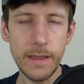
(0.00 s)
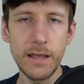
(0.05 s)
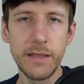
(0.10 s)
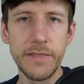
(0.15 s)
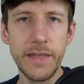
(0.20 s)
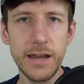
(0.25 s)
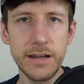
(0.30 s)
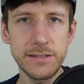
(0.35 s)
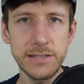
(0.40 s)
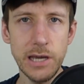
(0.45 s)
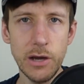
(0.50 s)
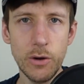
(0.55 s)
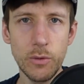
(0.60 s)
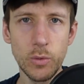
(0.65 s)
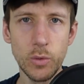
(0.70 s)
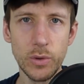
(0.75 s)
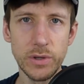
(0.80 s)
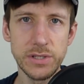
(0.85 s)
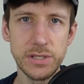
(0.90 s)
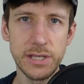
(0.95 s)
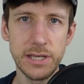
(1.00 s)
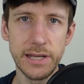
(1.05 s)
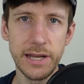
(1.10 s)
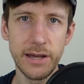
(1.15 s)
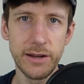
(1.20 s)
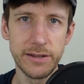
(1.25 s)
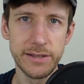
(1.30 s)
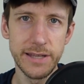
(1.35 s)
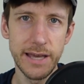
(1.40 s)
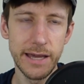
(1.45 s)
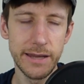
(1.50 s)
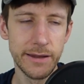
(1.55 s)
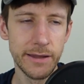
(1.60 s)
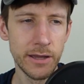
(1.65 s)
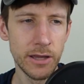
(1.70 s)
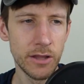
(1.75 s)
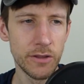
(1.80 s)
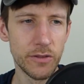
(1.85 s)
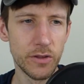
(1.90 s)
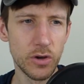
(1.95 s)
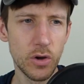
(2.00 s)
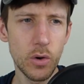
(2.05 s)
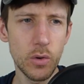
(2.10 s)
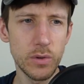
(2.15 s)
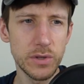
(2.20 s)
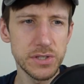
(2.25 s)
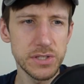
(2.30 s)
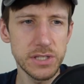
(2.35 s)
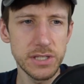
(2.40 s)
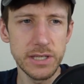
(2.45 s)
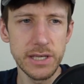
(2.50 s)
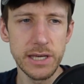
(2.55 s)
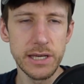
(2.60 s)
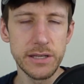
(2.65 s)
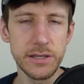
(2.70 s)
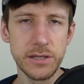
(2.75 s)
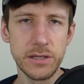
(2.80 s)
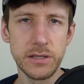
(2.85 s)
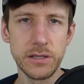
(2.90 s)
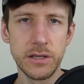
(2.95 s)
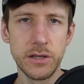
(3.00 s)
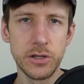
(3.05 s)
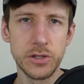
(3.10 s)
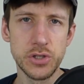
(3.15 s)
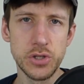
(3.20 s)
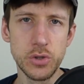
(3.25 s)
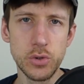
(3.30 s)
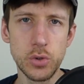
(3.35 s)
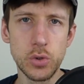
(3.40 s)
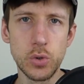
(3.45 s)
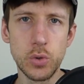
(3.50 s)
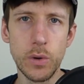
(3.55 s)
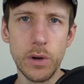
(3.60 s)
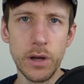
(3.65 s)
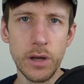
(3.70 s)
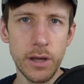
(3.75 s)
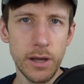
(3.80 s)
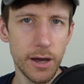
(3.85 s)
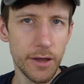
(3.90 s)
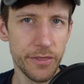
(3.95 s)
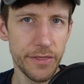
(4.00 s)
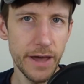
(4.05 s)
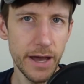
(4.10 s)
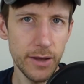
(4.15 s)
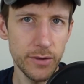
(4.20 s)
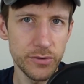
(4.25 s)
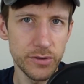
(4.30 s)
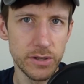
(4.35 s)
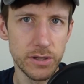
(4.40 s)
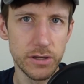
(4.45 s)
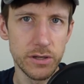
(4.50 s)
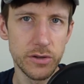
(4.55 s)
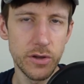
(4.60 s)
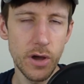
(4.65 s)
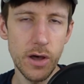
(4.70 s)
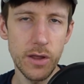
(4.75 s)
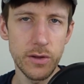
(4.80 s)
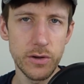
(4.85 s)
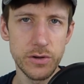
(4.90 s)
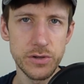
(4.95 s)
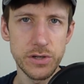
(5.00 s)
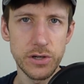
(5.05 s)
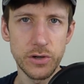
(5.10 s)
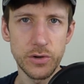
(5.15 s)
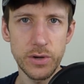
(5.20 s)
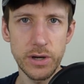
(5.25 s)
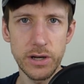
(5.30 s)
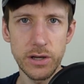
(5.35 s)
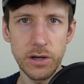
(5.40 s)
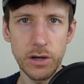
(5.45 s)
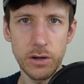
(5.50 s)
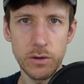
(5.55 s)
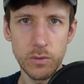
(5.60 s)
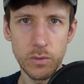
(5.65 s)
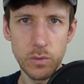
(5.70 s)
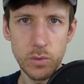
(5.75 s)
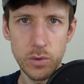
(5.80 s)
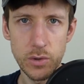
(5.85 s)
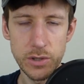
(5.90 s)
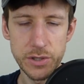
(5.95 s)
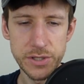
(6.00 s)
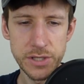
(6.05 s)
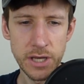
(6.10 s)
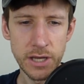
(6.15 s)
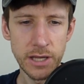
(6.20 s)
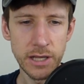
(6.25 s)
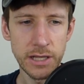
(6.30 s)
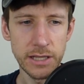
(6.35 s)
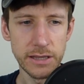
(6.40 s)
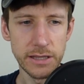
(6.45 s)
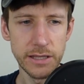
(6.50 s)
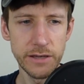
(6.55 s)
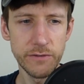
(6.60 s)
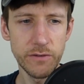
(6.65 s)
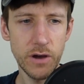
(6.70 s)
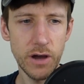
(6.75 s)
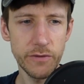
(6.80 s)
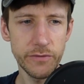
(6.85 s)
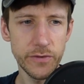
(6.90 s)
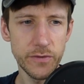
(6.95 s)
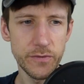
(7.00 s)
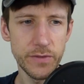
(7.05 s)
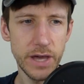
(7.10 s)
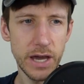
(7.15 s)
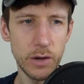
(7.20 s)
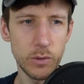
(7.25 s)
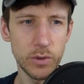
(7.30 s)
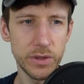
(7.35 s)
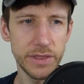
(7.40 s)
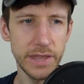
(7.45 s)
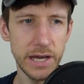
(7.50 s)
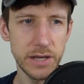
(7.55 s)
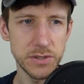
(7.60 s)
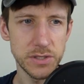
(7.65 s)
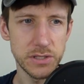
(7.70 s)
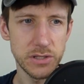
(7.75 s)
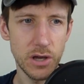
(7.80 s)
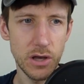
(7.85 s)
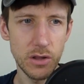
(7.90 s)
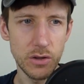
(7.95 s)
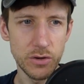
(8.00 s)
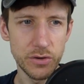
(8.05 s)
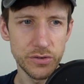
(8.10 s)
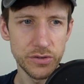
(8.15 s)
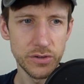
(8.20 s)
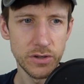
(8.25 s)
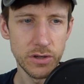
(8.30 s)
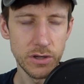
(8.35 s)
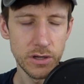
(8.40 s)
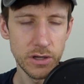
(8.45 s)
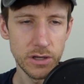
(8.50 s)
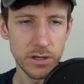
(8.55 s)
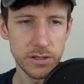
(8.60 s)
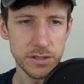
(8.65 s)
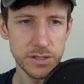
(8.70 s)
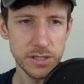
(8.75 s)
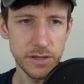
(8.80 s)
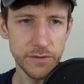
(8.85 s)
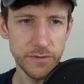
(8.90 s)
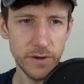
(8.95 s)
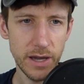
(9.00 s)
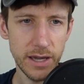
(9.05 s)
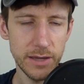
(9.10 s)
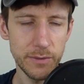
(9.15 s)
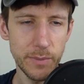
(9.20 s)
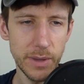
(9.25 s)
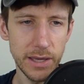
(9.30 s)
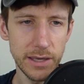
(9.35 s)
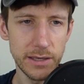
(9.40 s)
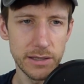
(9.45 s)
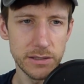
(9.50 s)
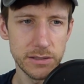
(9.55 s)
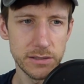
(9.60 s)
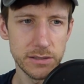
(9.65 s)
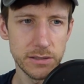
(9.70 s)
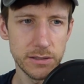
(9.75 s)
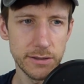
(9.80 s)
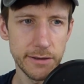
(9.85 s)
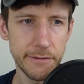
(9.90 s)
That is how I'm going to get out of debt. The goal is to get to $1,000 on credit card rewards, live off of that $1,000, see if I can make it